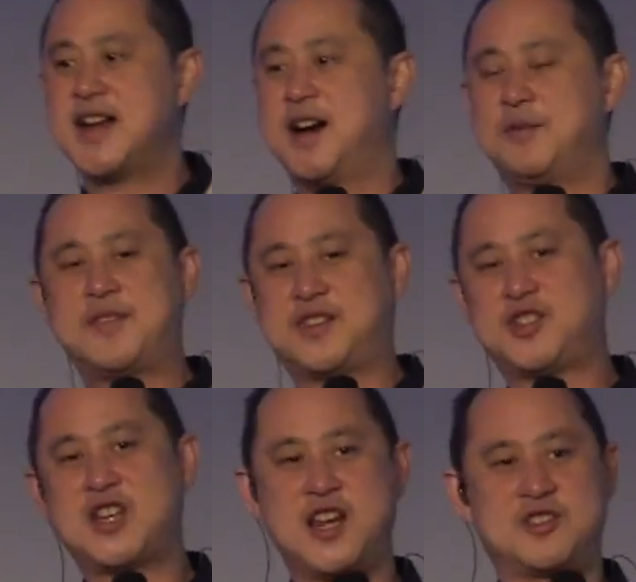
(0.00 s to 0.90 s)
We've had to
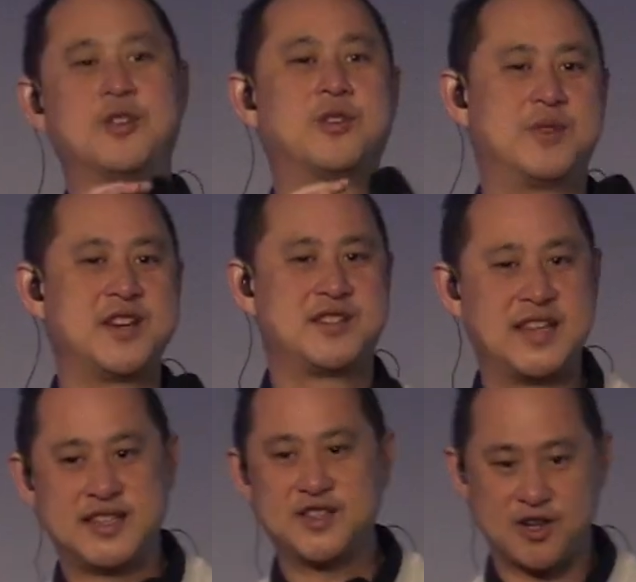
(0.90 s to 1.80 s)
change a whole range of
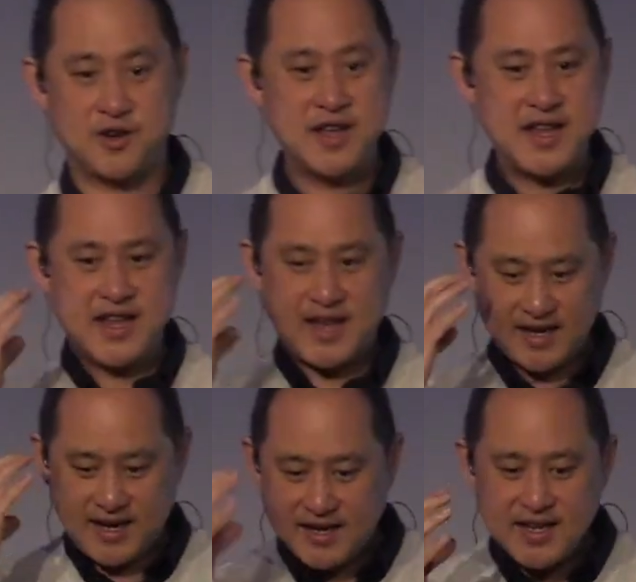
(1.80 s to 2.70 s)
things. And so in
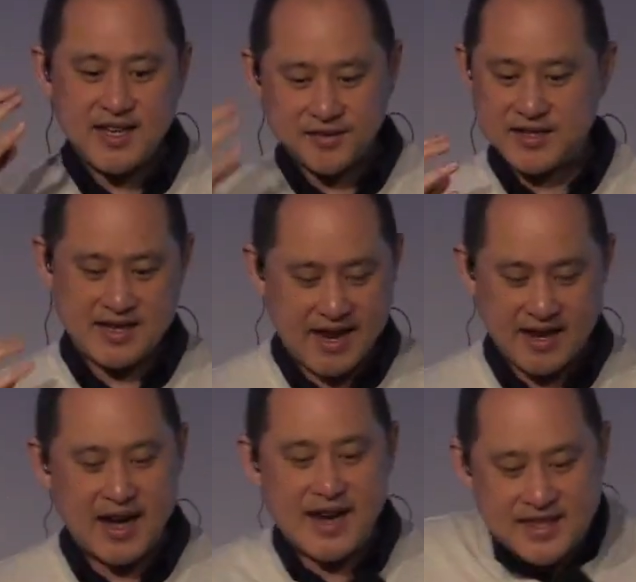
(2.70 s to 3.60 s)
any given day,
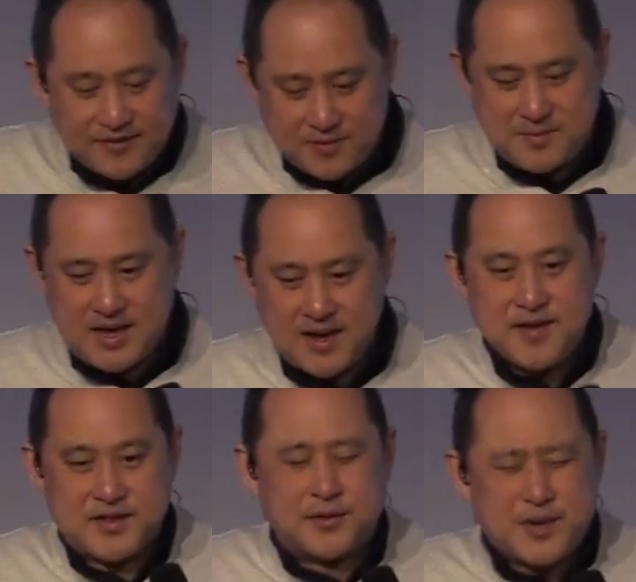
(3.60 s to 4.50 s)
I think for me,
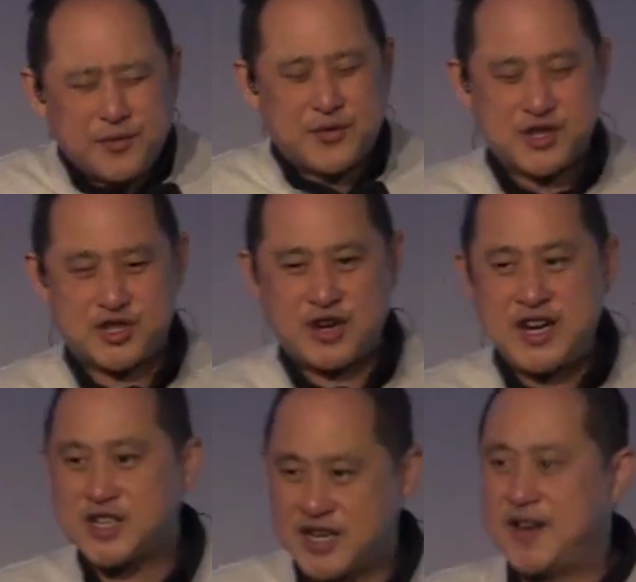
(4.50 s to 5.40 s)
the real
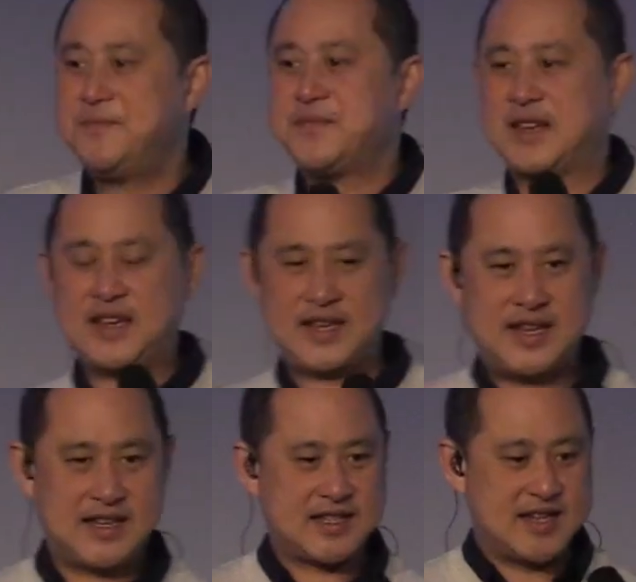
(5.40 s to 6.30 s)
frustration
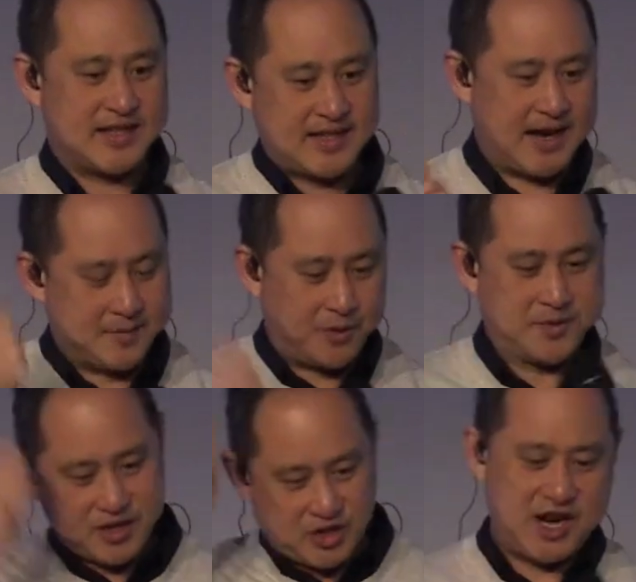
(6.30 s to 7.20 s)
is that I'm
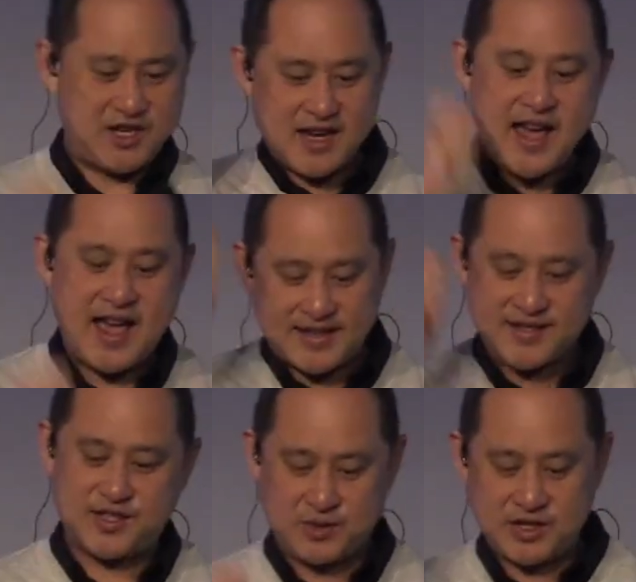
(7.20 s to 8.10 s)
always changing hats
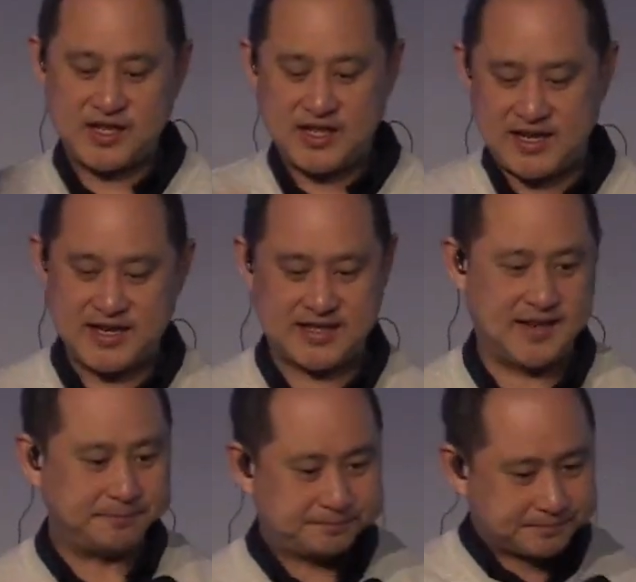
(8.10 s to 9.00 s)
and switching gears.
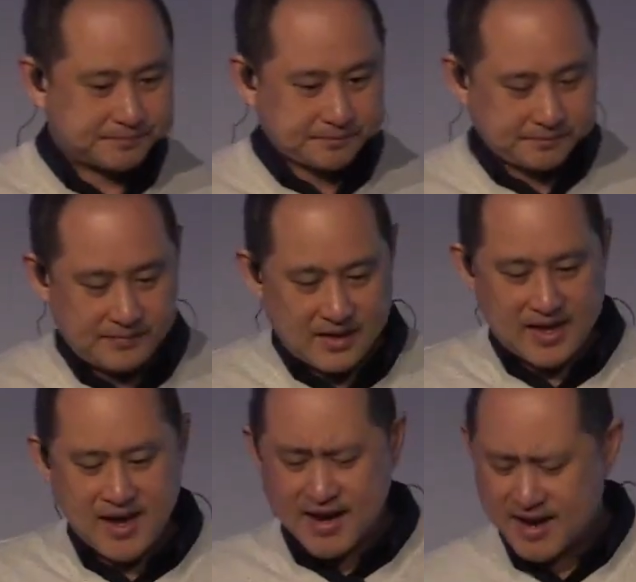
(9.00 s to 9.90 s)
And
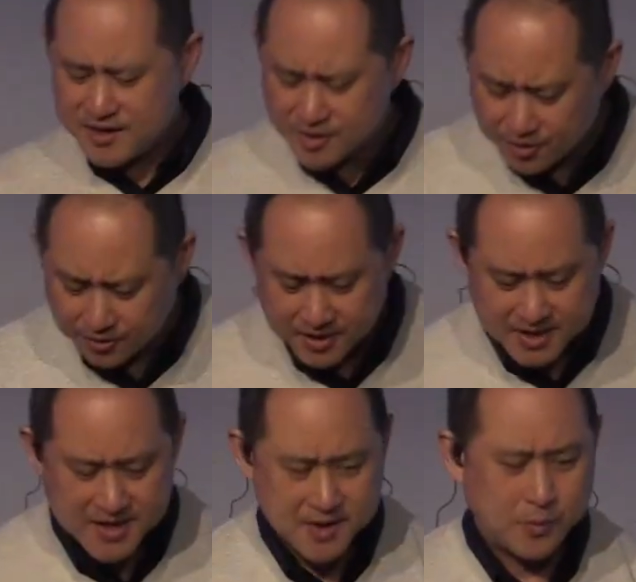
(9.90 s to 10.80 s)
I know
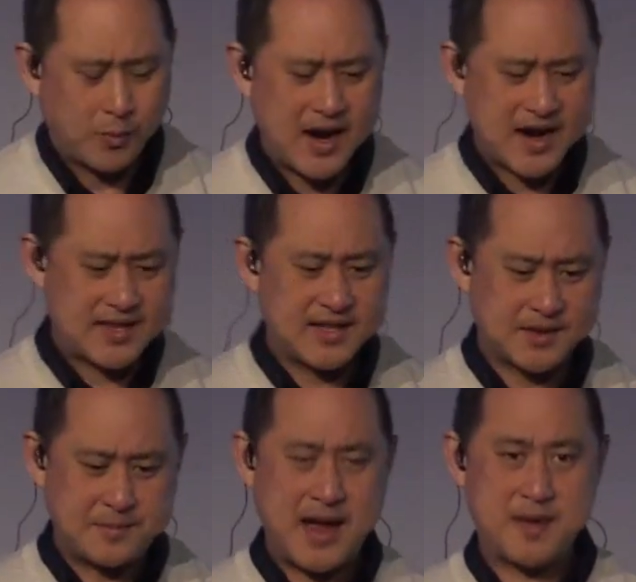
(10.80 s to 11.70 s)
why I think the
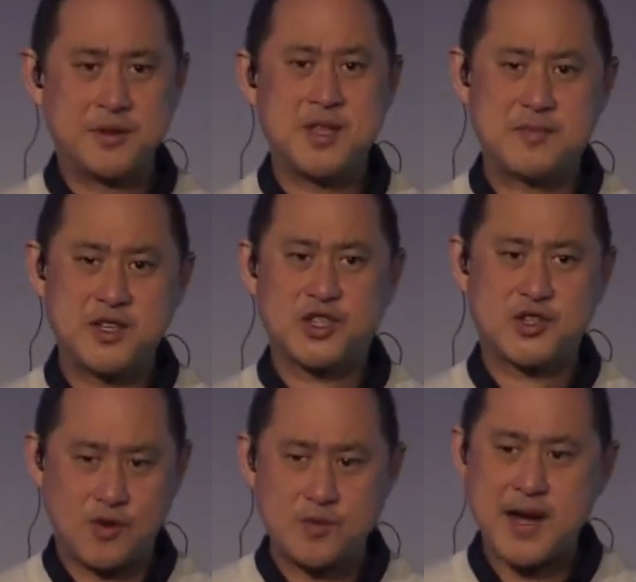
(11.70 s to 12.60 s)
Bible can be
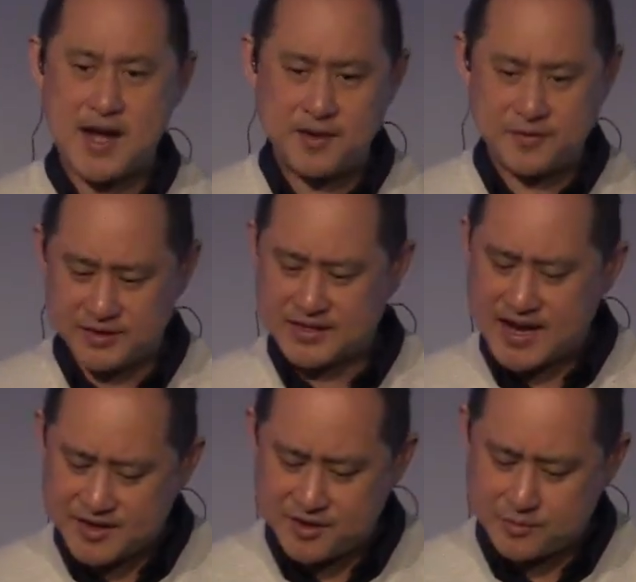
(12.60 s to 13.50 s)
so powerful is
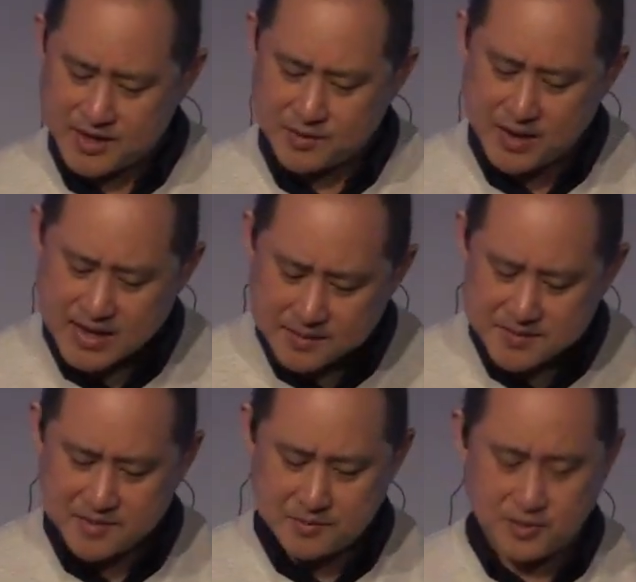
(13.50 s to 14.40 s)
I know when I wake up in
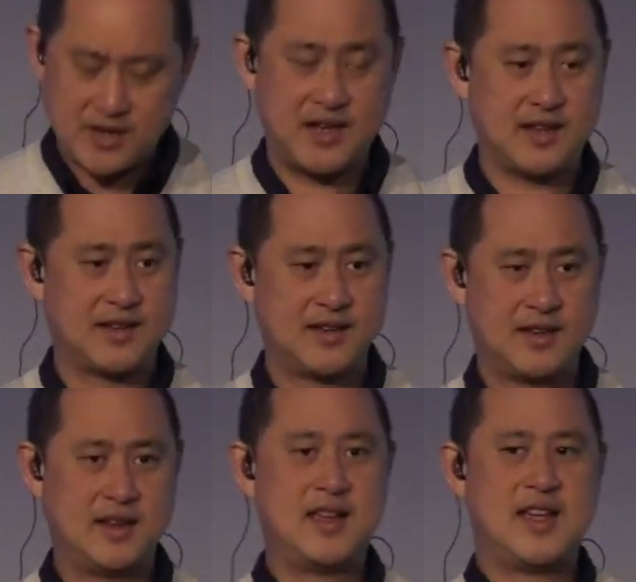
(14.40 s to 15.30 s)
the morning
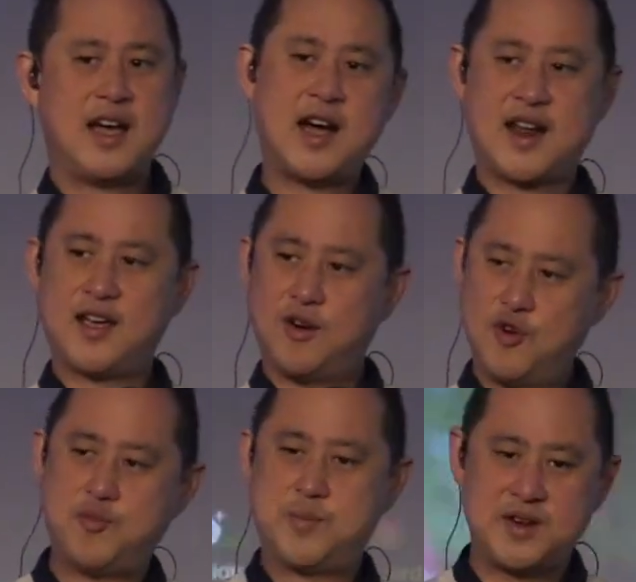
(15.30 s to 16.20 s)
and I
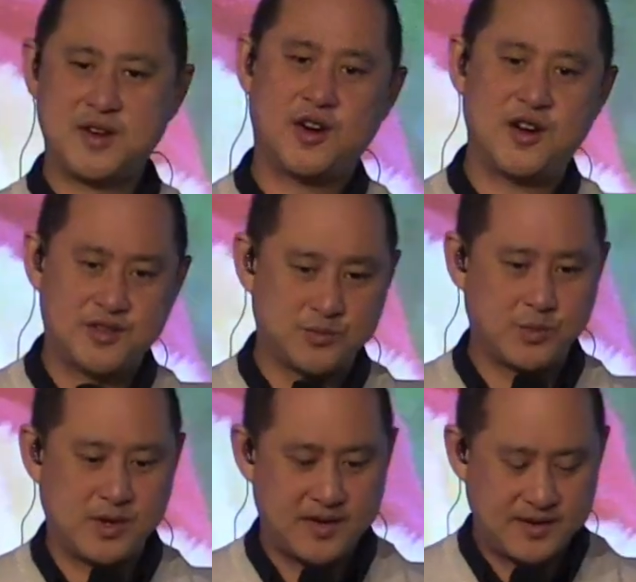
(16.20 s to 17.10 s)
open God's word,